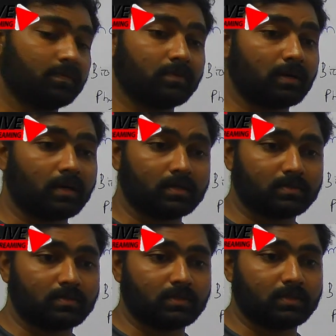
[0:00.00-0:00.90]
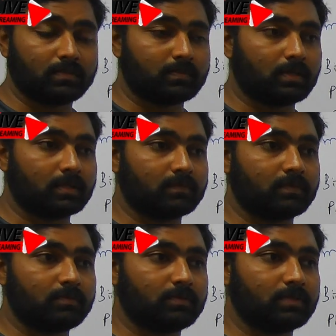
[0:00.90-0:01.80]
So ask
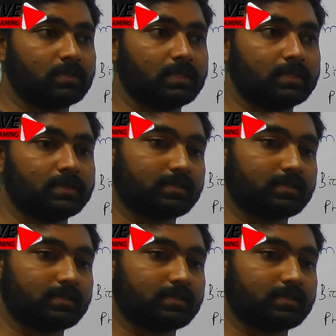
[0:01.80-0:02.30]
from your elder